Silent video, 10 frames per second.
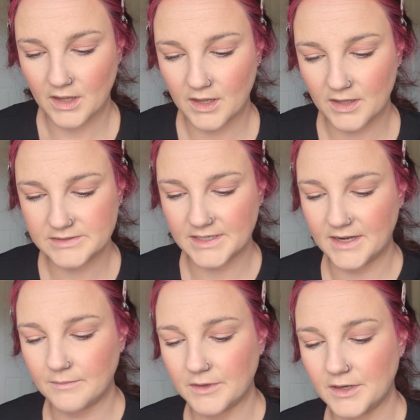And
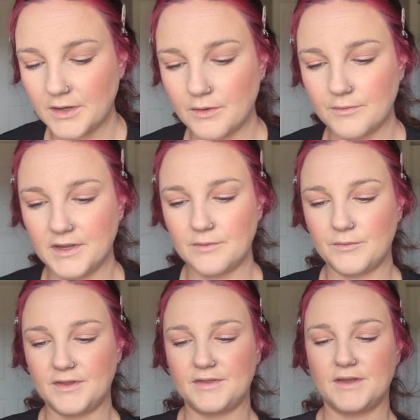today I'm going to go
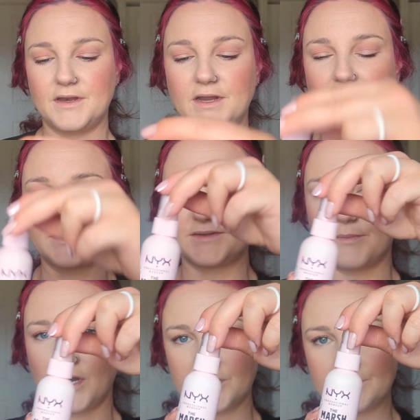in with the
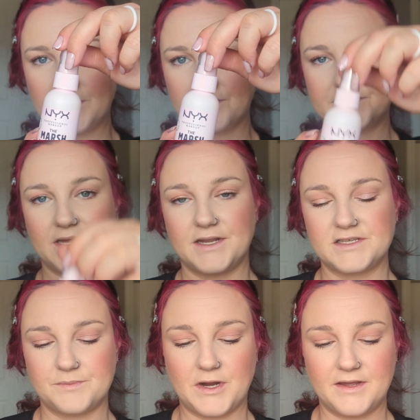NYX Marshmellow
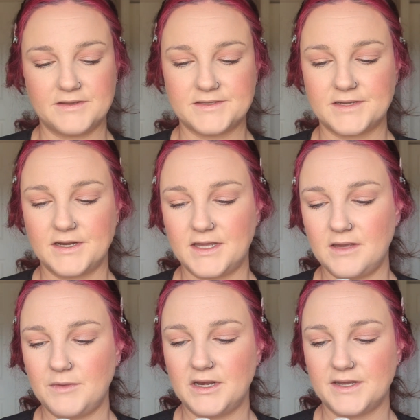setting spray. This is going to
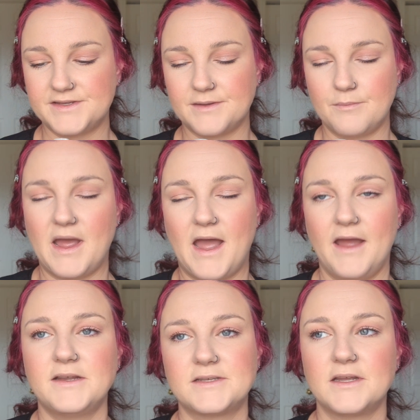keep me nice and
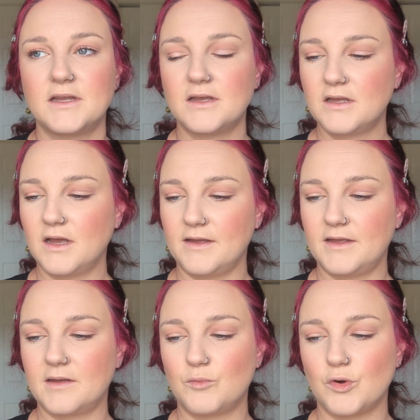matte.
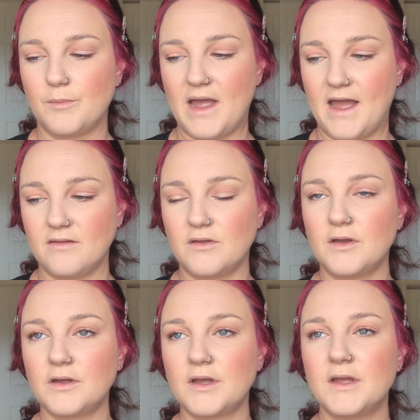I like a more matte
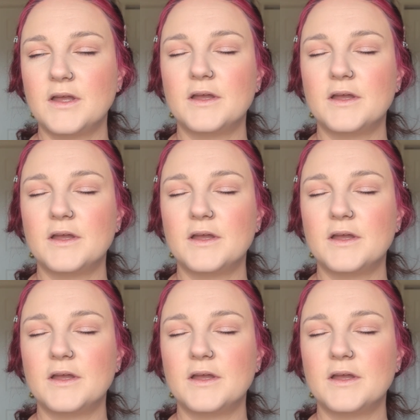look.